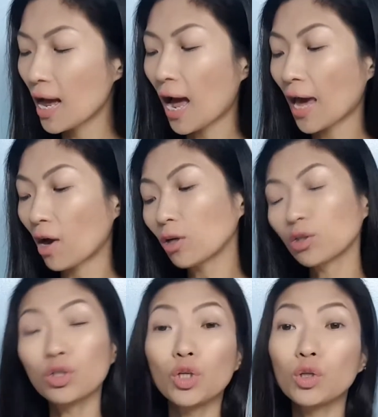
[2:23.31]
I
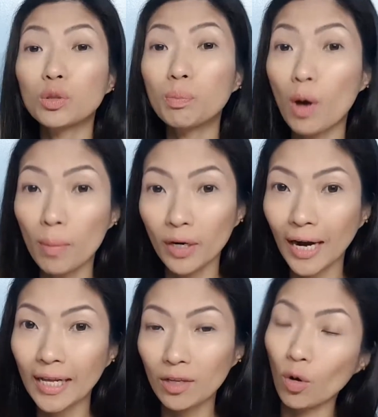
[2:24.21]
also chose
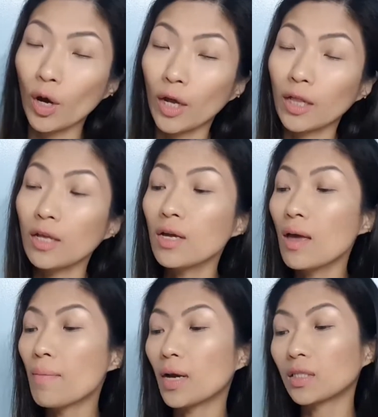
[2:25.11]
pomegranate oil
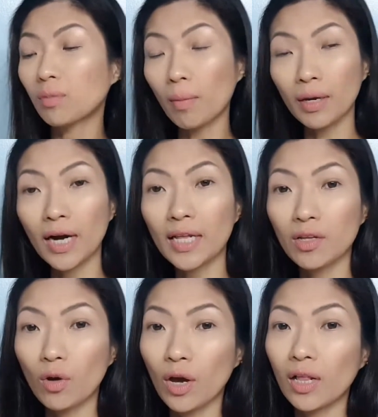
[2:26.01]
because
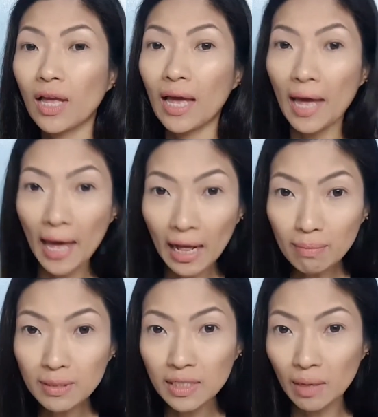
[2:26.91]
pomegranate oil
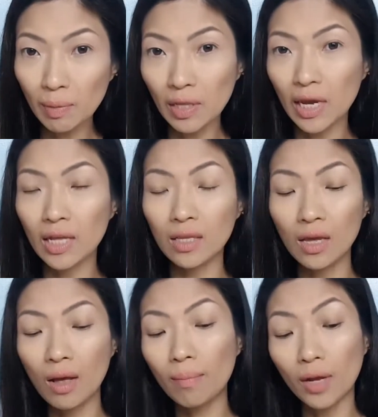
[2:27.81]
helps stimulate
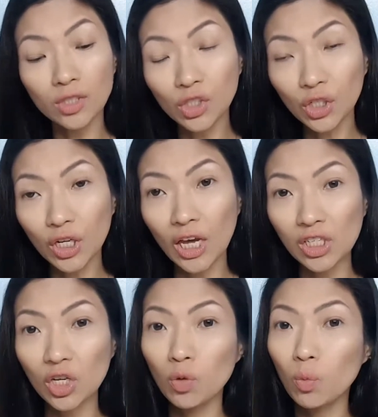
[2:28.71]
blood
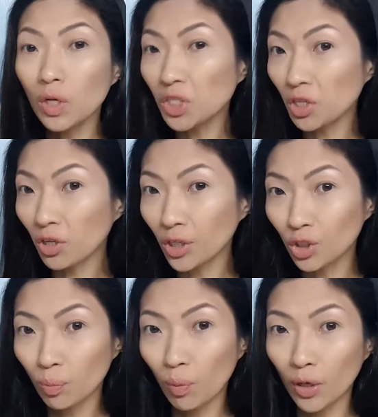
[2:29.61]
circulation, which in turn
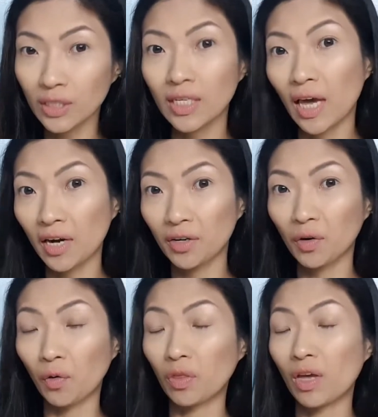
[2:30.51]
supports hair
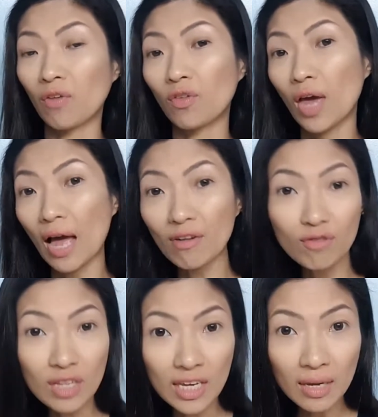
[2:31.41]
growth. If you have
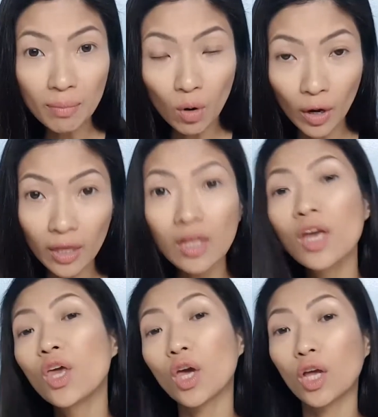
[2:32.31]
neem oil,
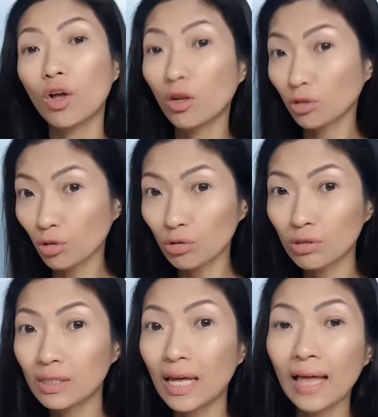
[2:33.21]
you can also
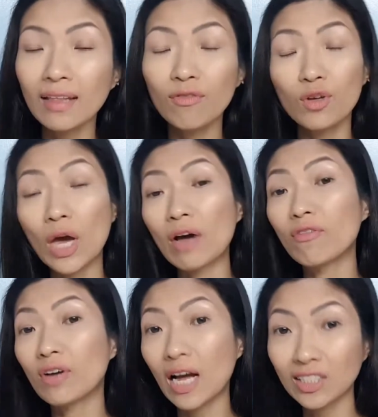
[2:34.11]
use that. If you have
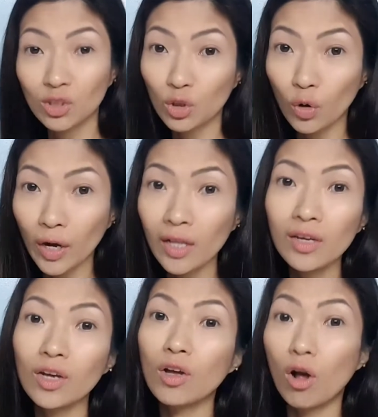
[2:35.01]
castor oil,
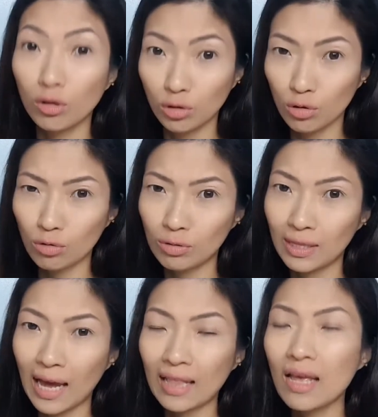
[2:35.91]
you can also use
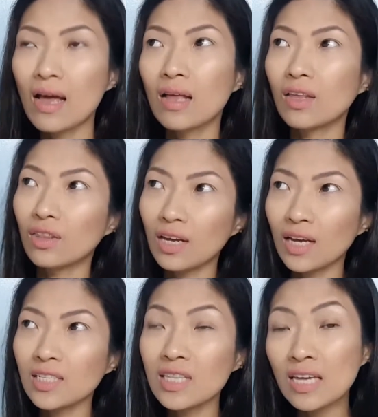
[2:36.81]
that. The thing
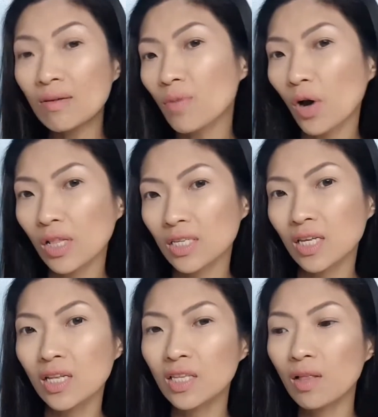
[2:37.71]
is, neem oil is
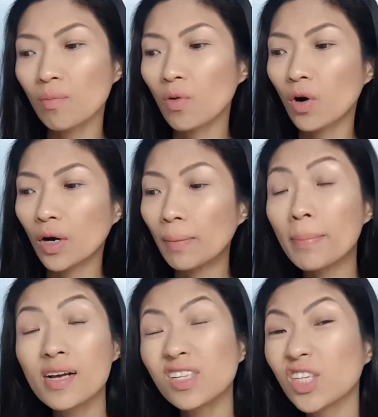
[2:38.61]
a little more
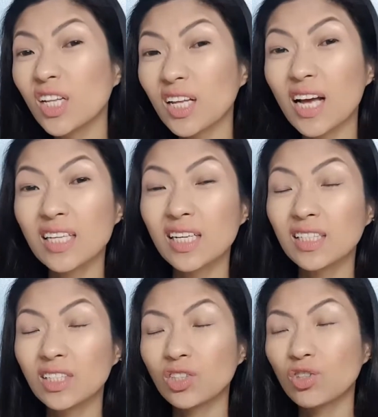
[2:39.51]
pungent. It has a
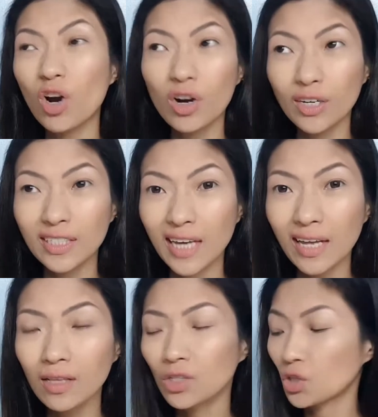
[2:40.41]
stronger
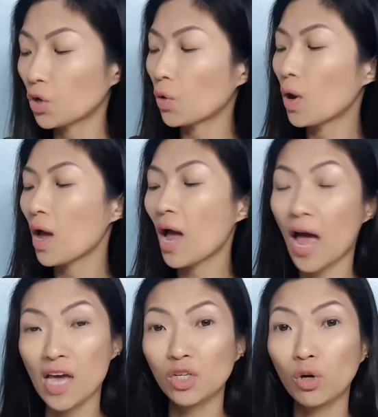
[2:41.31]
scent, so
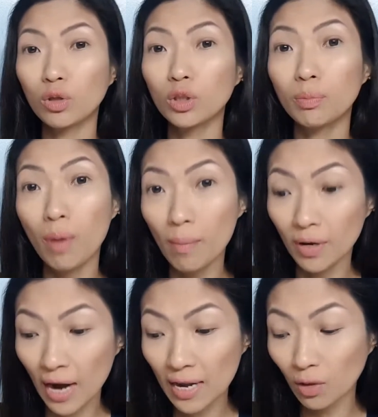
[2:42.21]
I chose
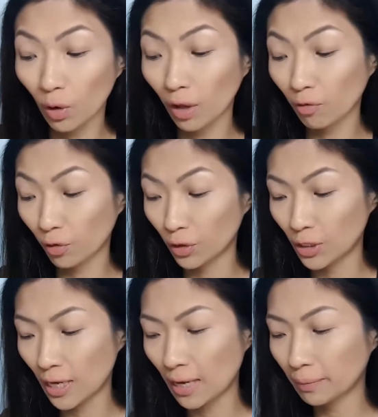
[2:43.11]
pomegranate oil for
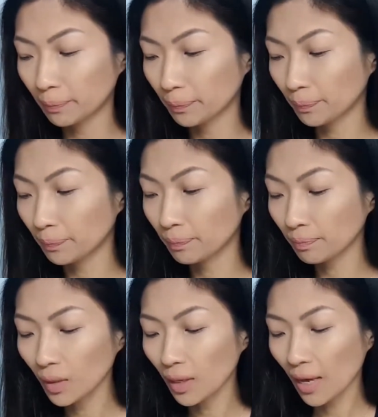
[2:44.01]
today.
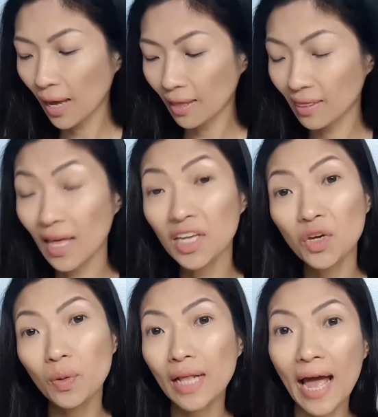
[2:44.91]
And then
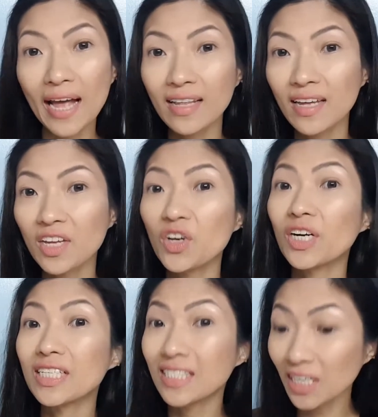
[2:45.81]
you will add in your
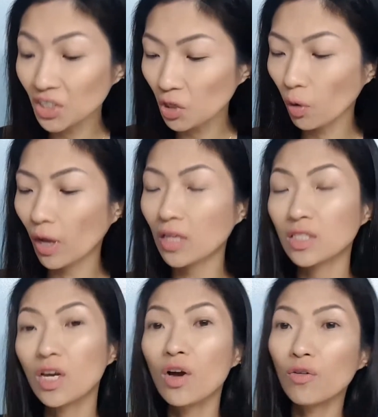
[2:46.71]
essential
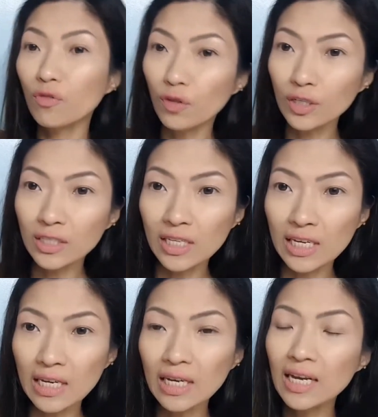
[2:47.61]
oils.
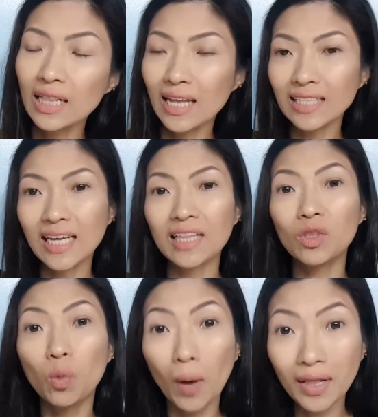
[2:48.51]
Firstly, let's add
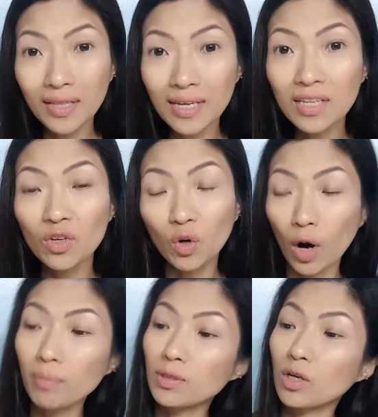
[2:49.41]
20
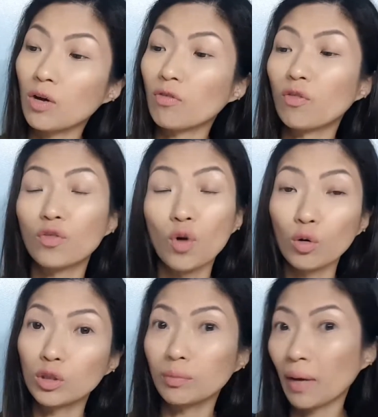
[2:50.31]
drops of
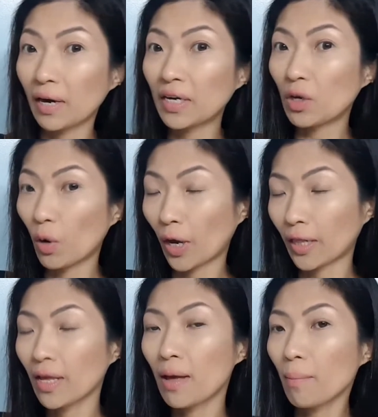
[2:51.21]
rosemary oil.
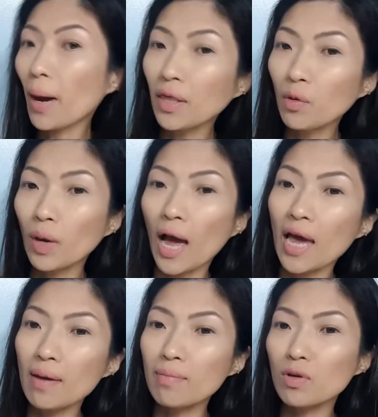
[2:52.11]
By the way, I
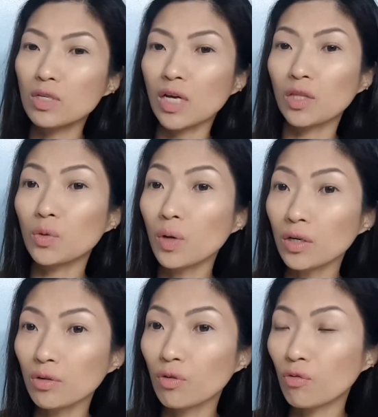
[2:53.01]
am using a
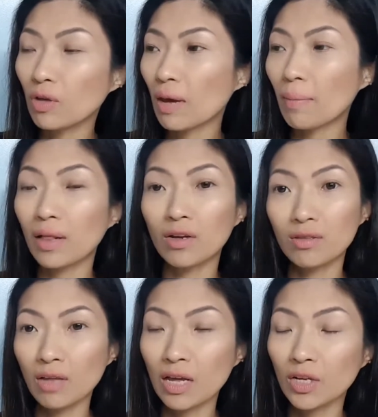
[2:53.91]
250 ml
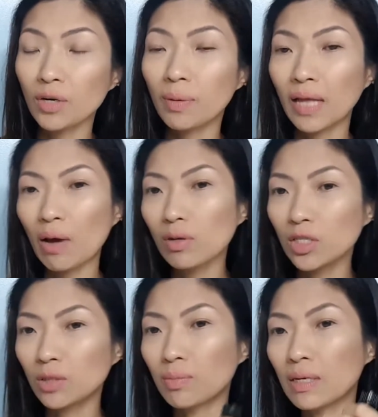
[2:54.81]
container, but I will
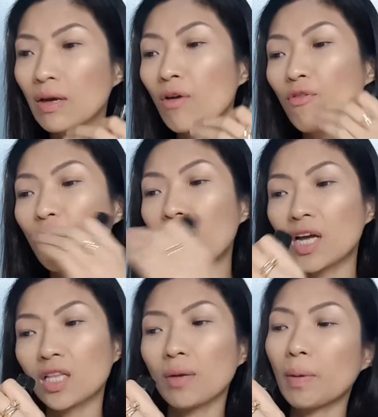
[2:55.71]
just be filling
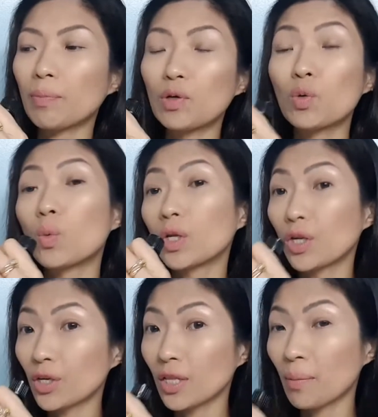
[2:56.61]
it up to
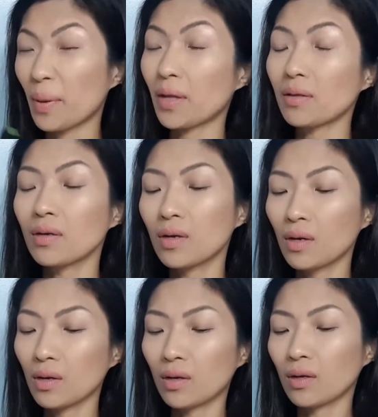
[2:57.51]
100 ml.
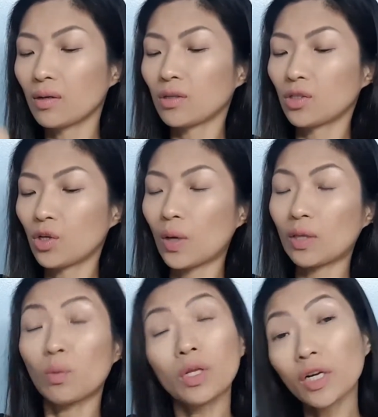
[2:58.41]
So
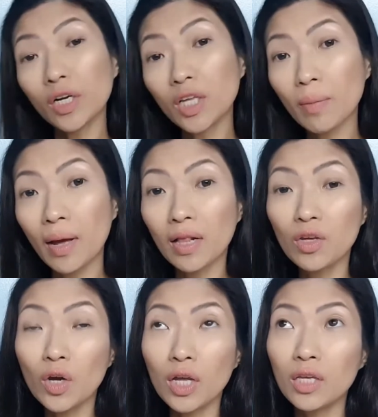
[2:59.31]
at 100 ml,
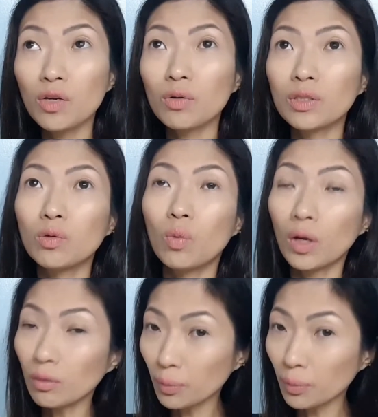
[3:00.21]
you can use 1%